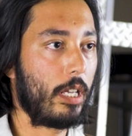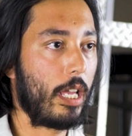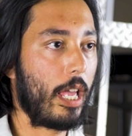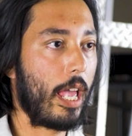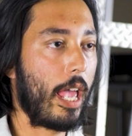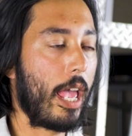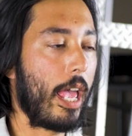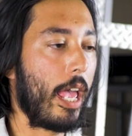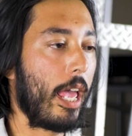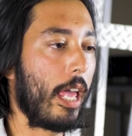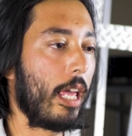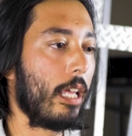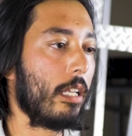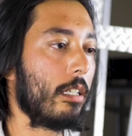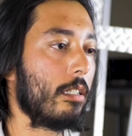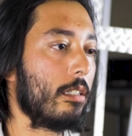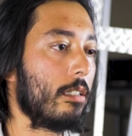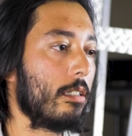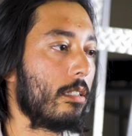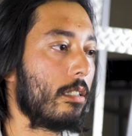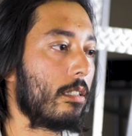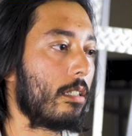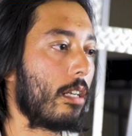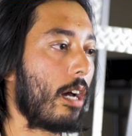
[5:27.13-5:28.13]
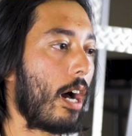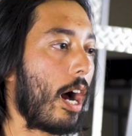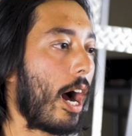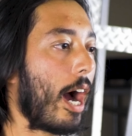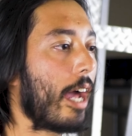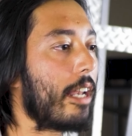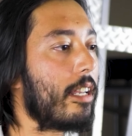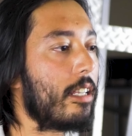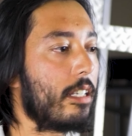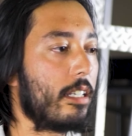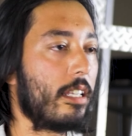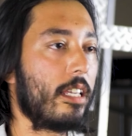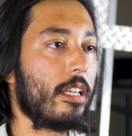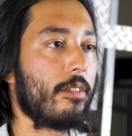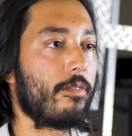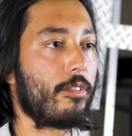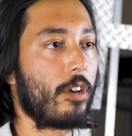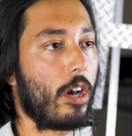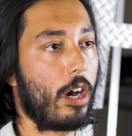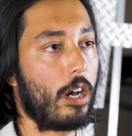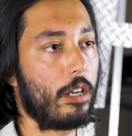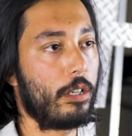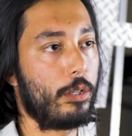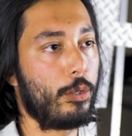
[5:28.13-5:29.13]
And I didn't give
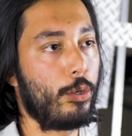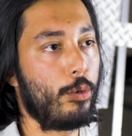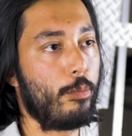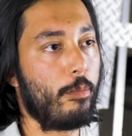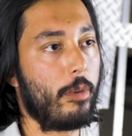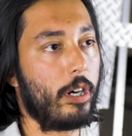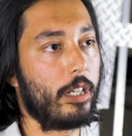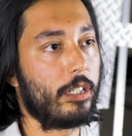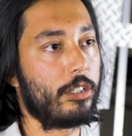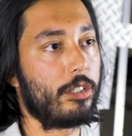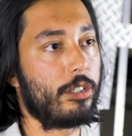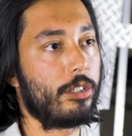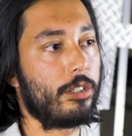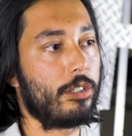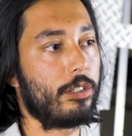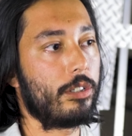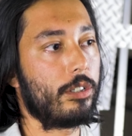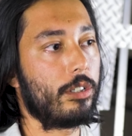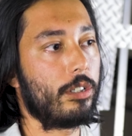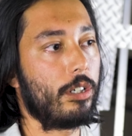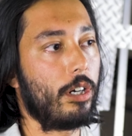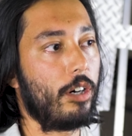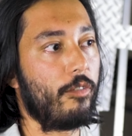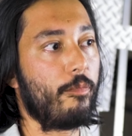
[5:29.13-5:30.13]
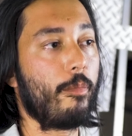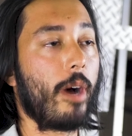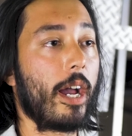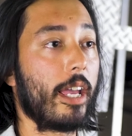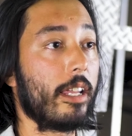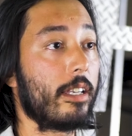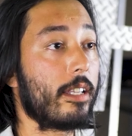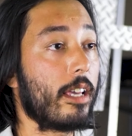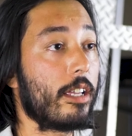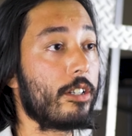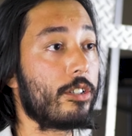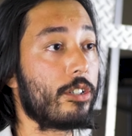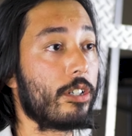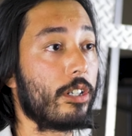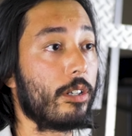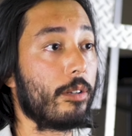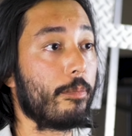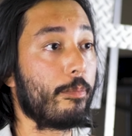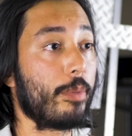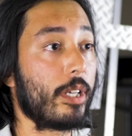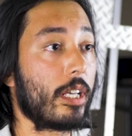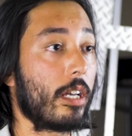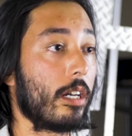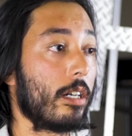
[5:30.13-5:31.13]
God too much of my
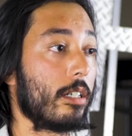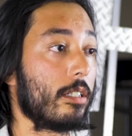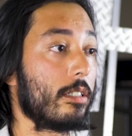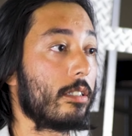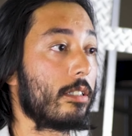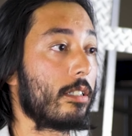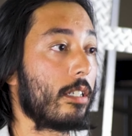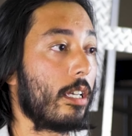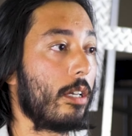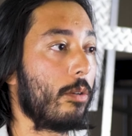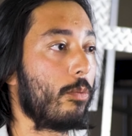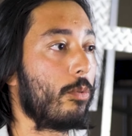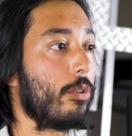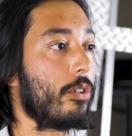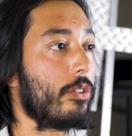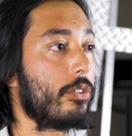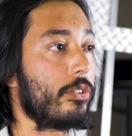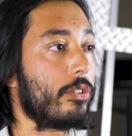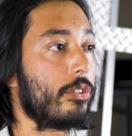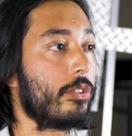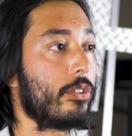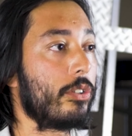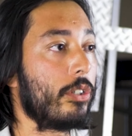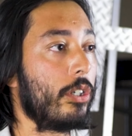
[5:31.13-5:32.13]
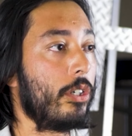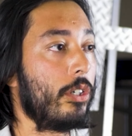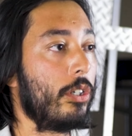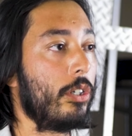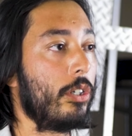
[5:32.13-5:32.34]
attention because it was